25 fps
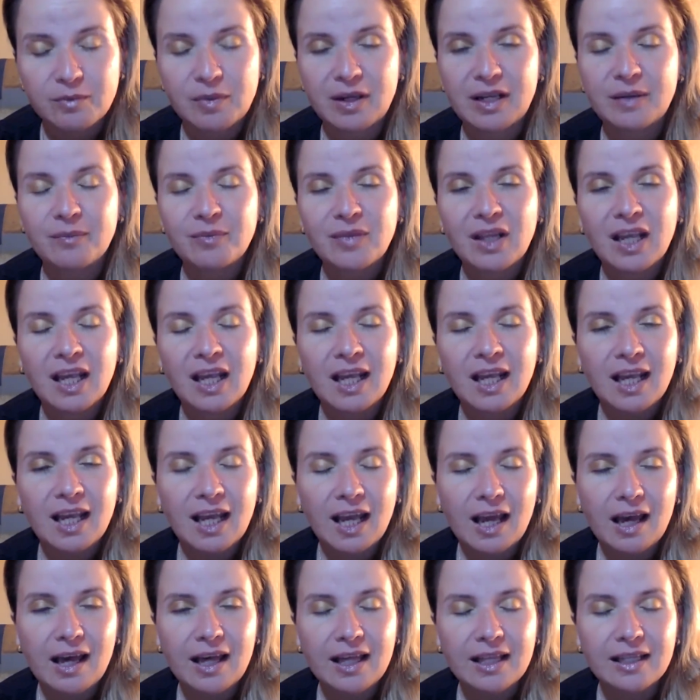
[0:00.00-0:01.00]
for me.
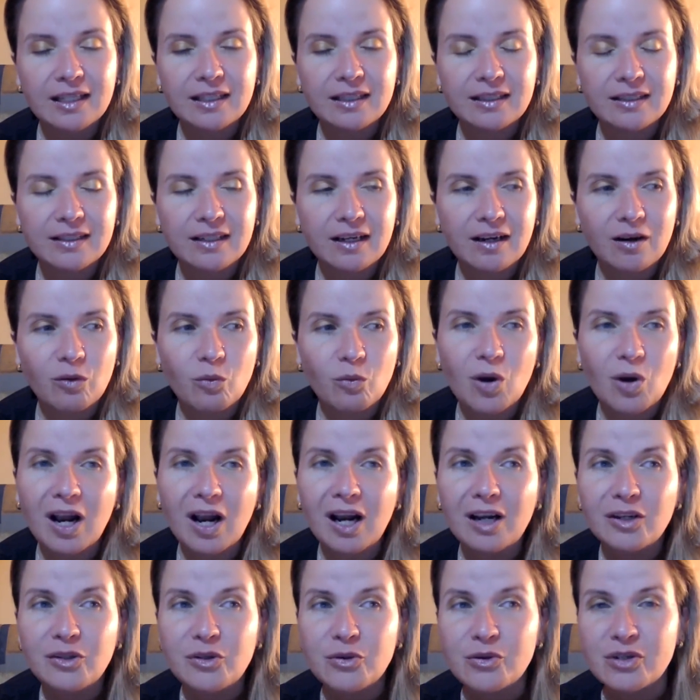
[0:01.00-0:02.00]
And
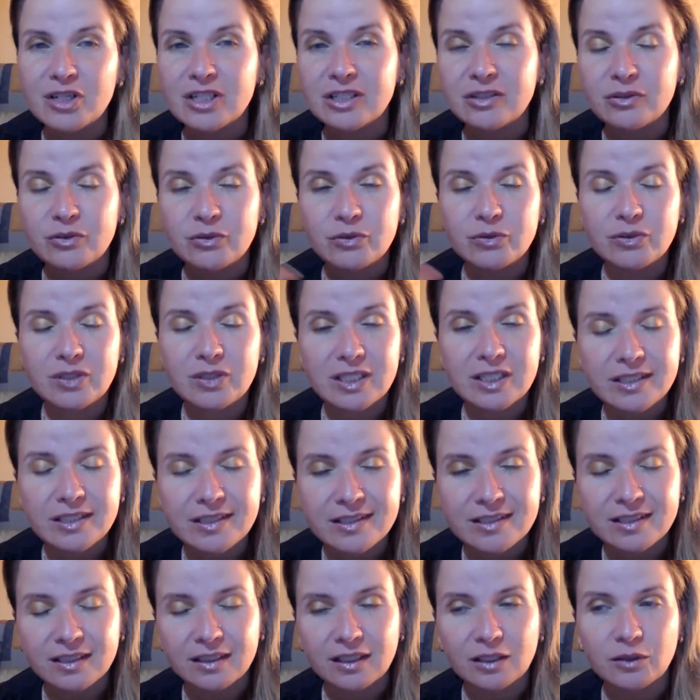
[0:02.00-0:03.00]
while you can do
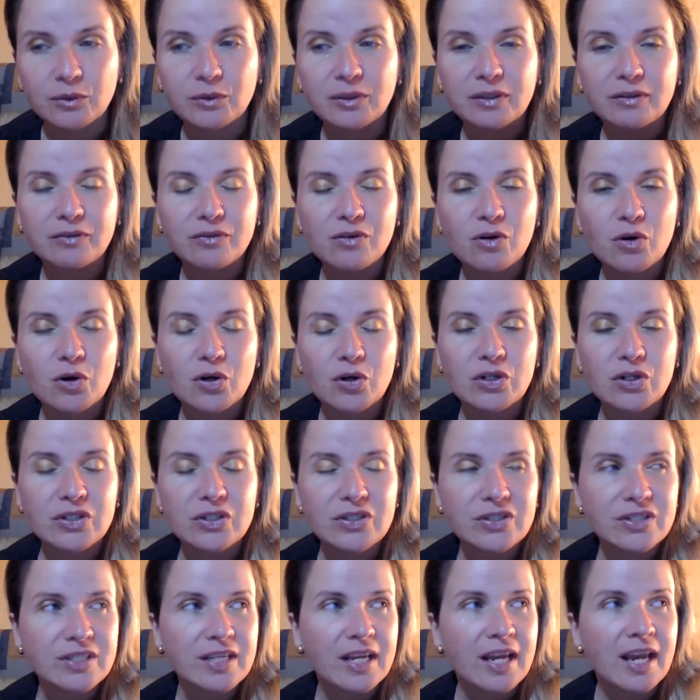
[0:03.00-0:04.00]
this alone, of
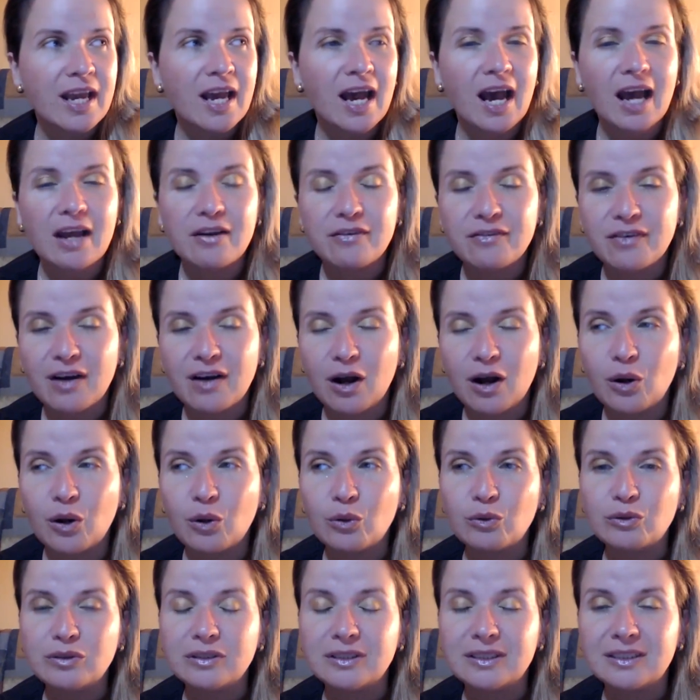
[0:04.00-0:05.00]
course, I
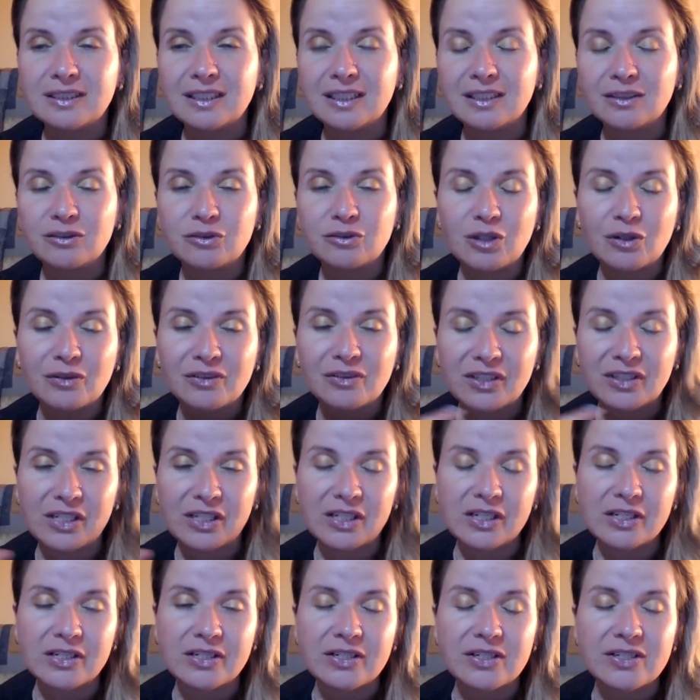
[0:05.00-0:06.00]
found throughout the
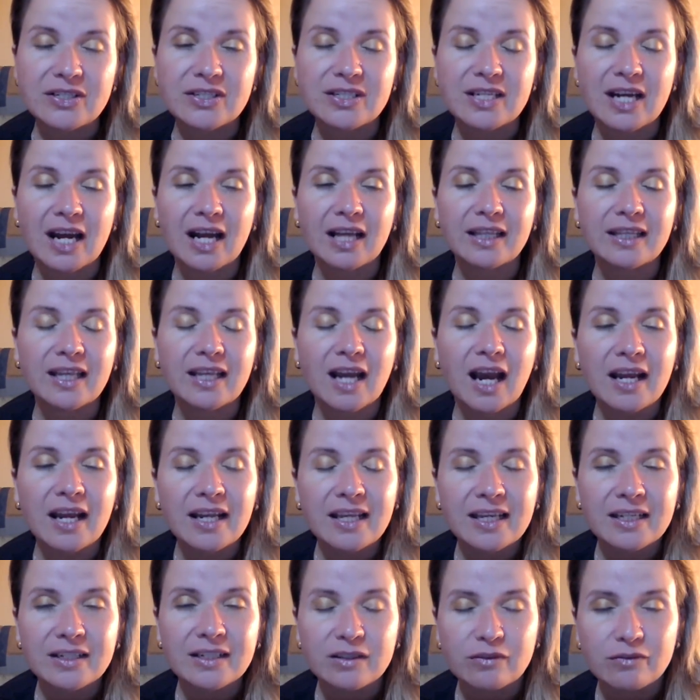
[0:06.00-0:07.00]
years that
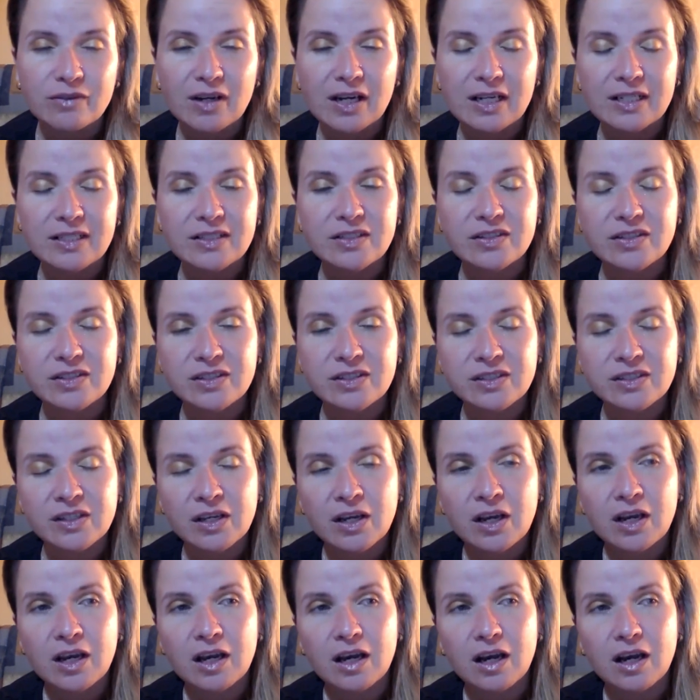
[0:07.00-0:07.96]
I can advance